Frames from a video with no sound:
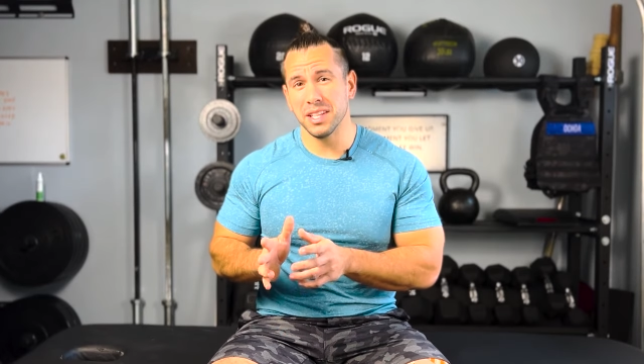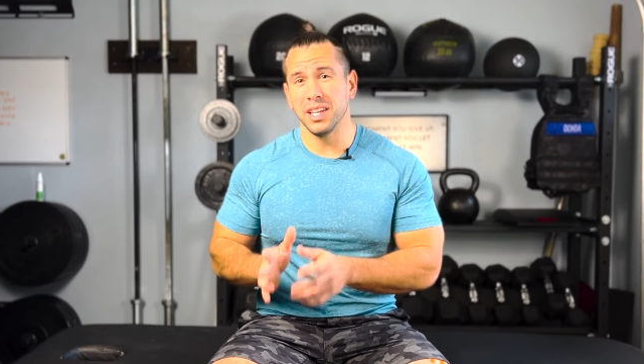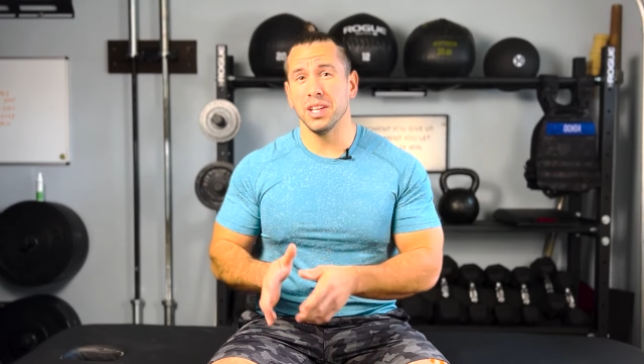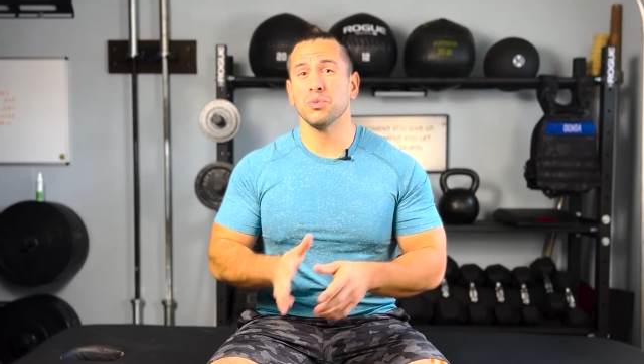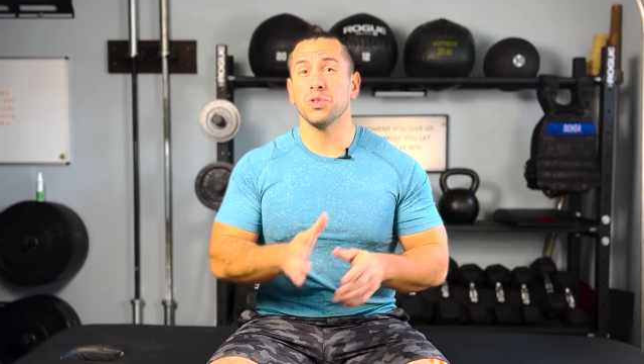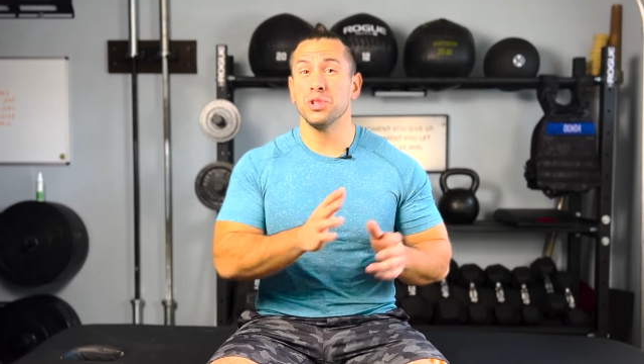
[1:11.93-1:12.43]

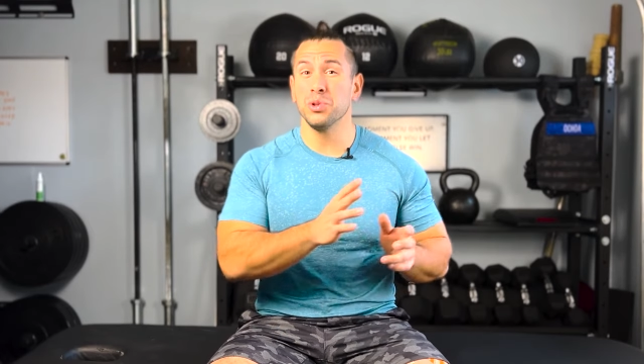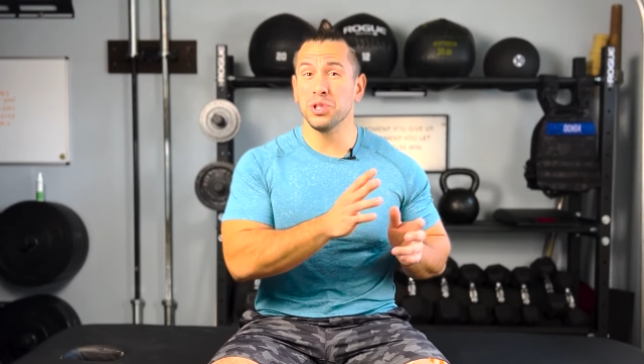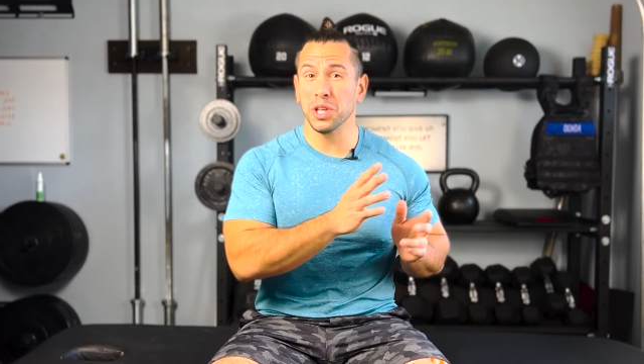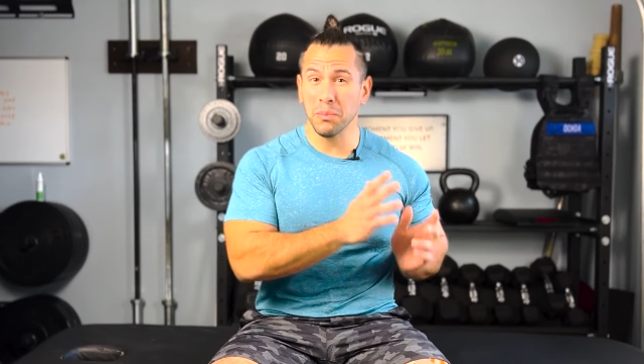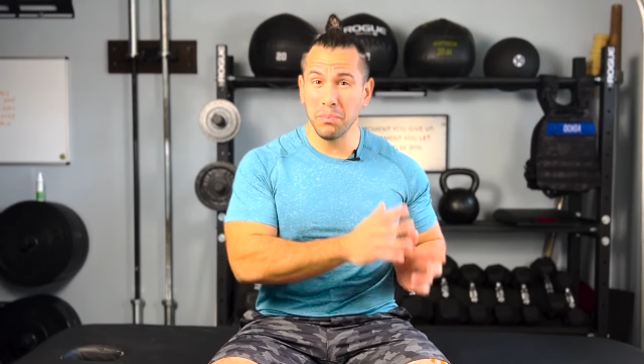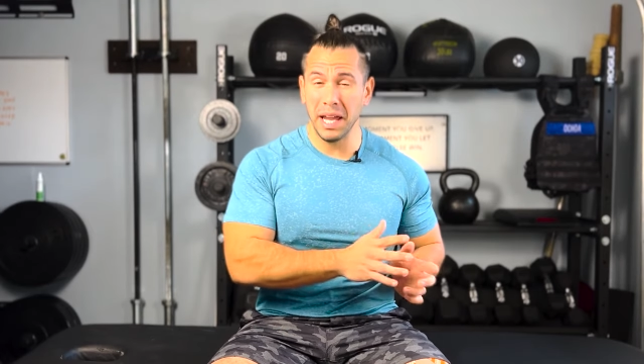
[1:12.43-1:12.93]
in
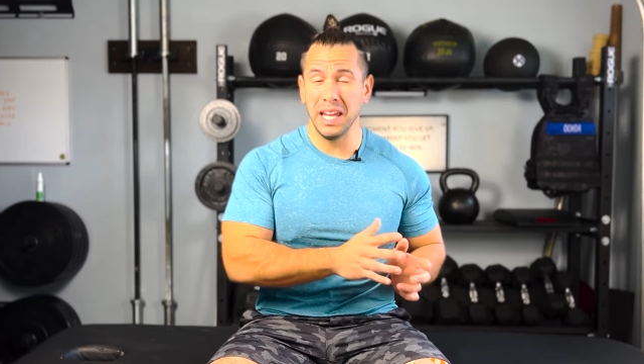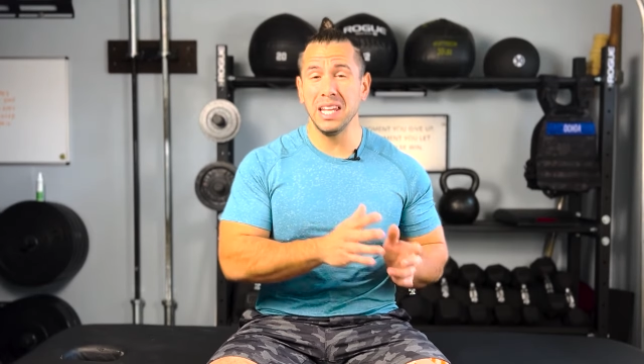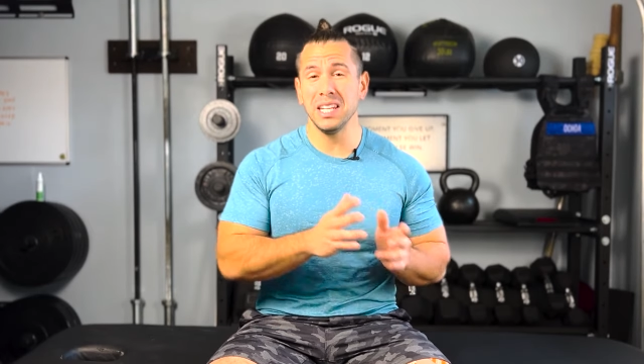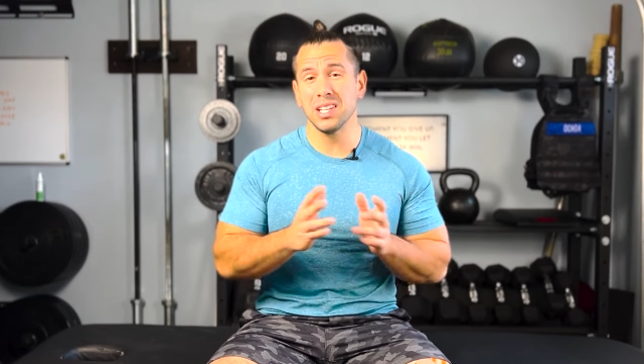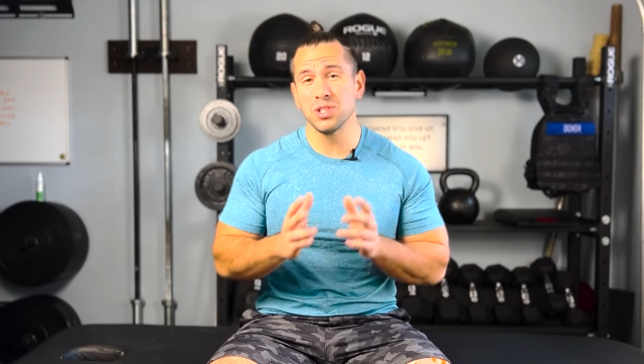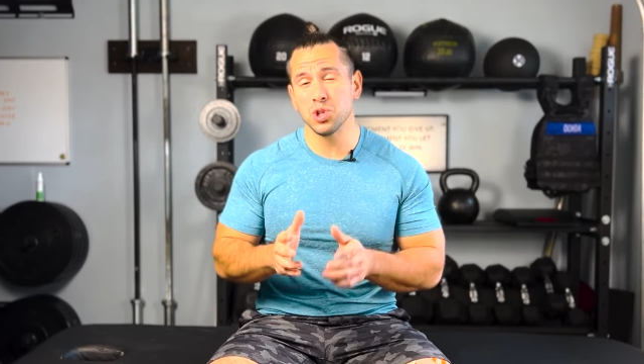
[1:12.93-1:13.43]
reducing pain
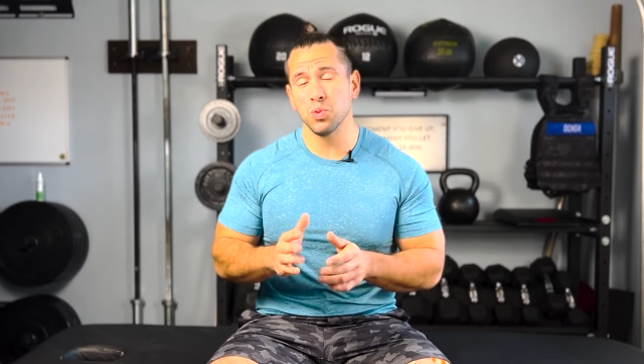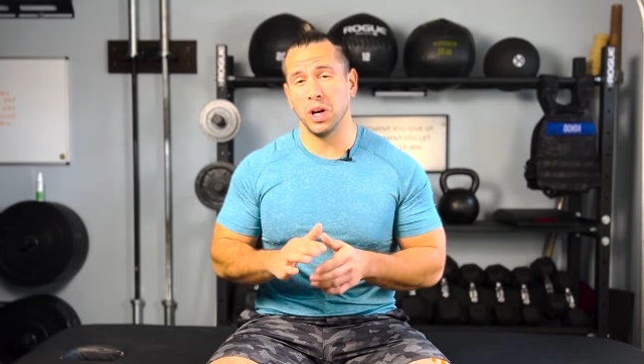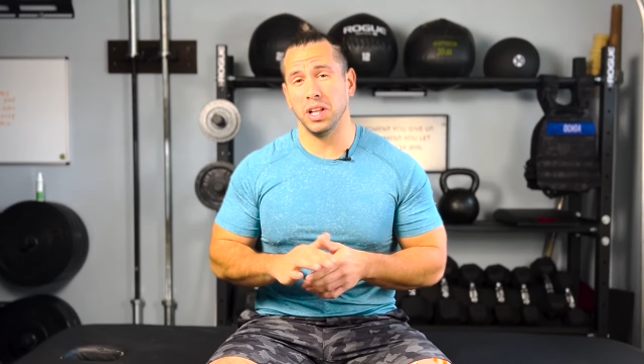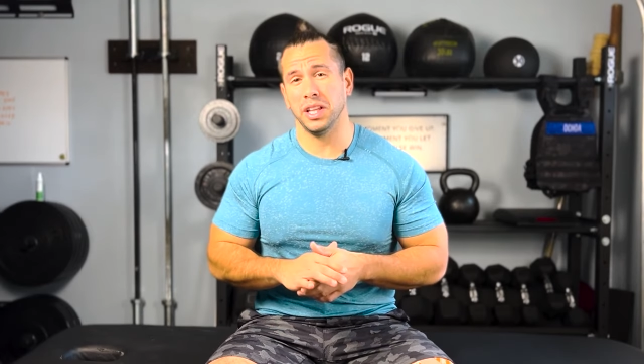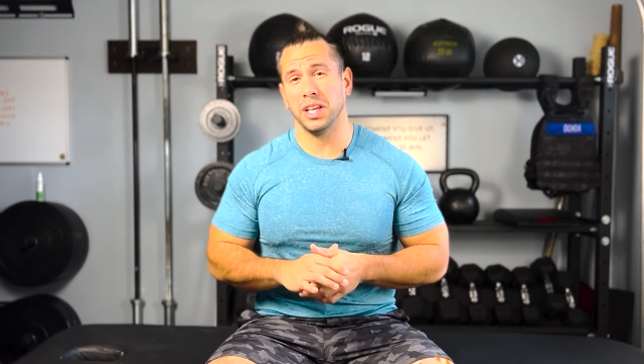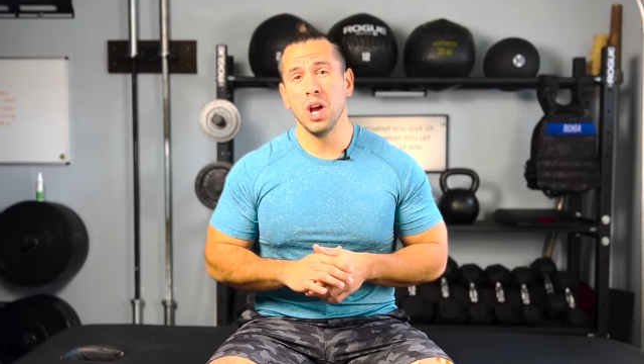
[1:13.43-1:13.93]
and
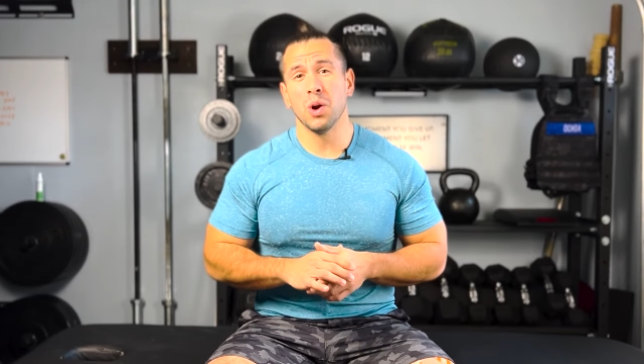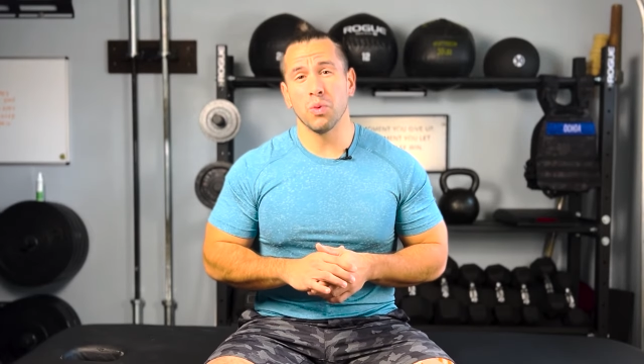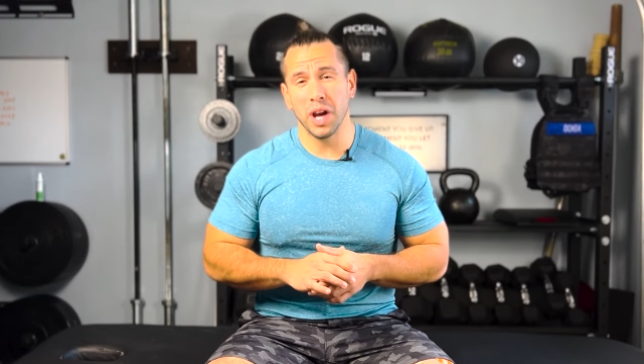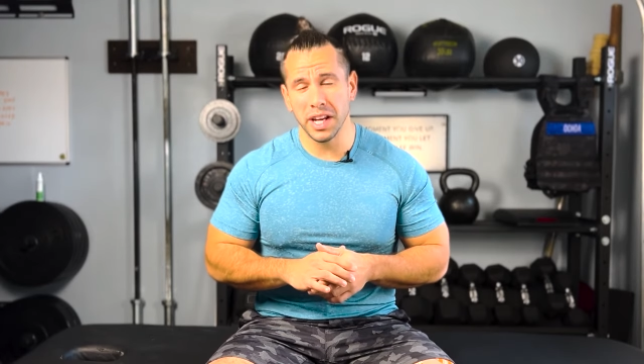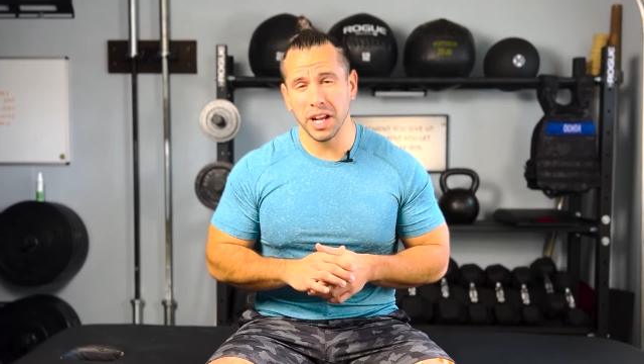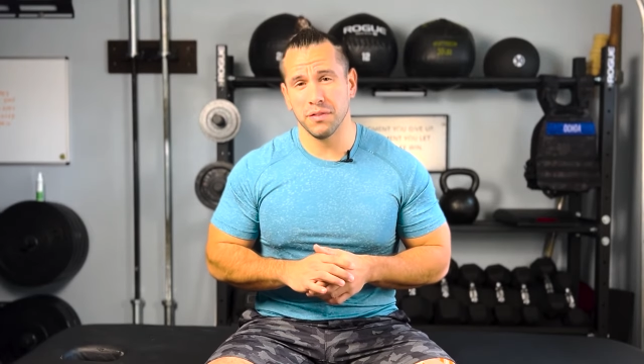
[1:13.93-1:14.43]
swelling
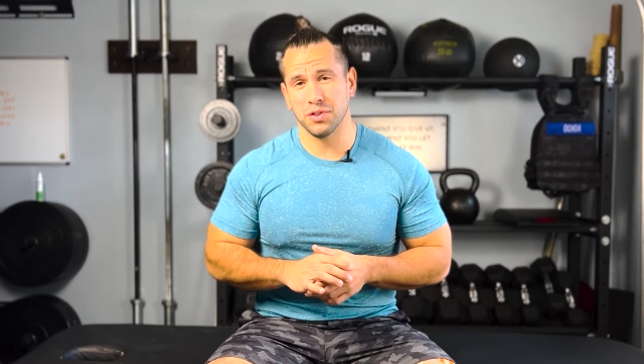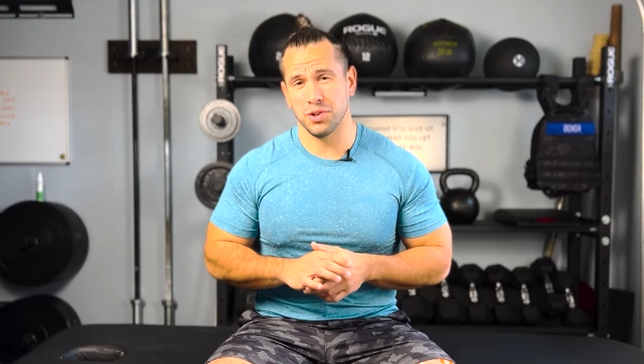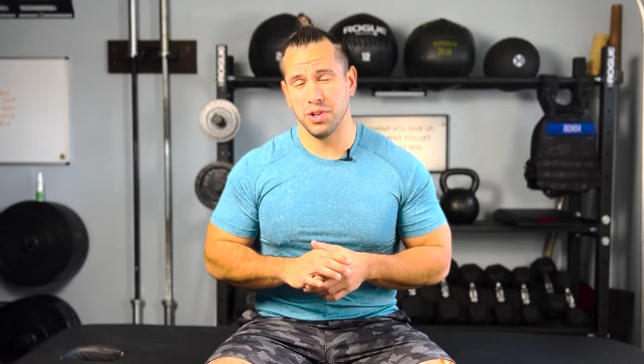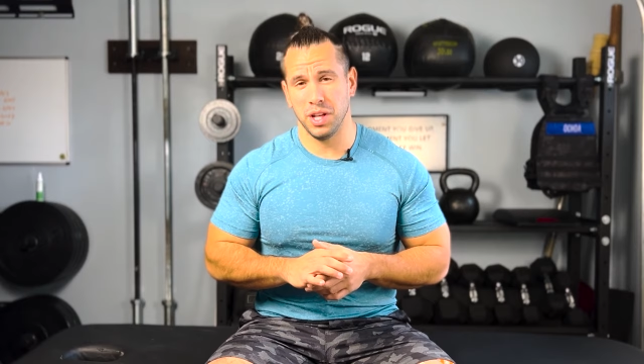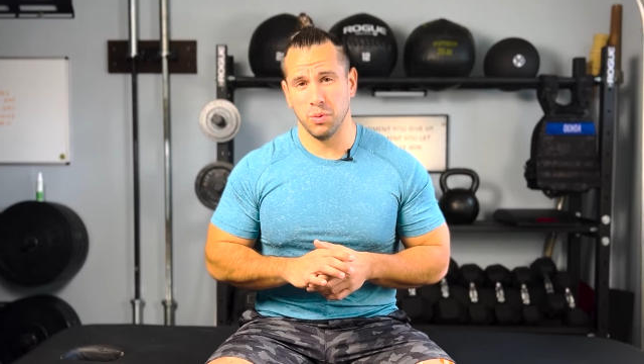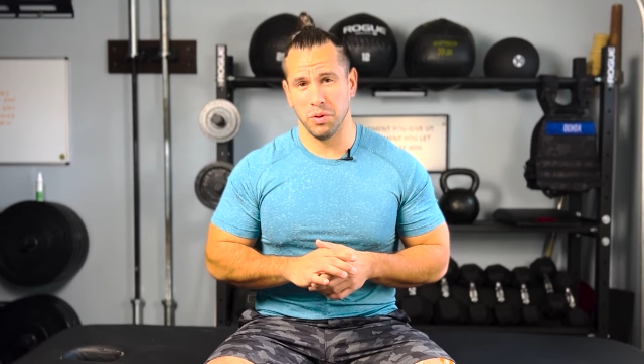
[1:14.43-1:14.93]
right after
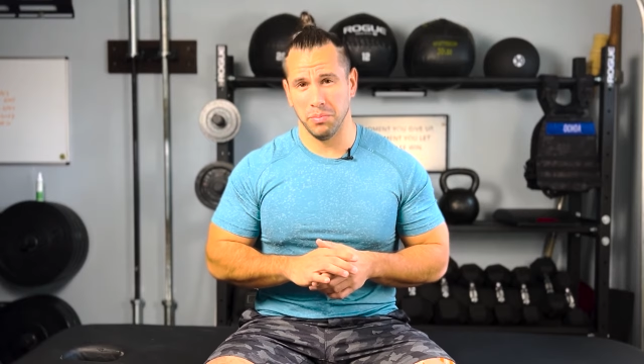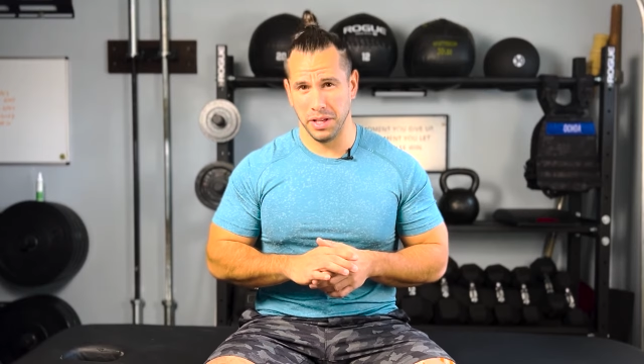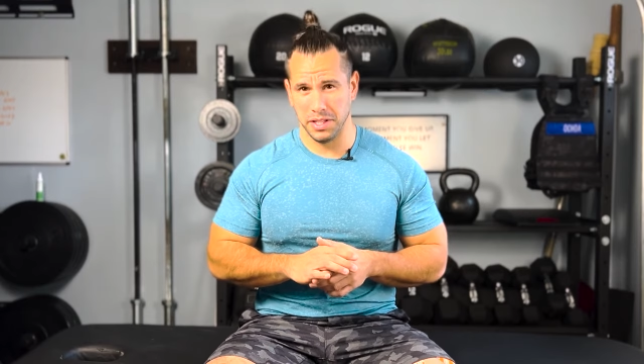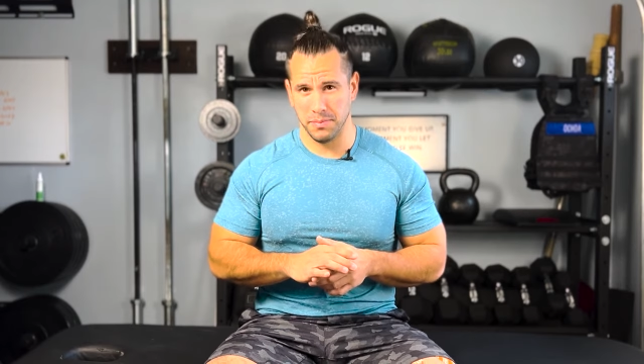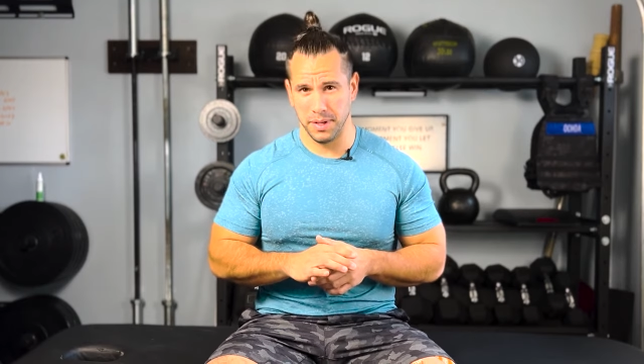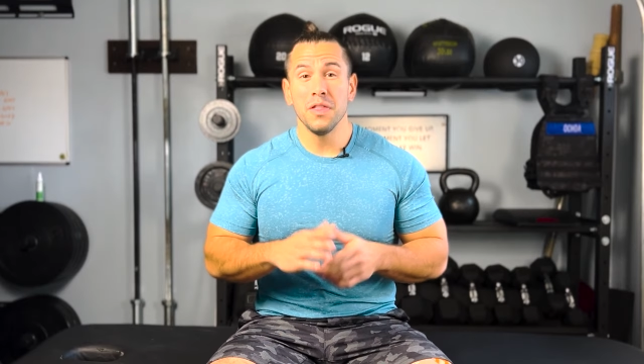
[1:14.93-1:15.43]
knee replacement.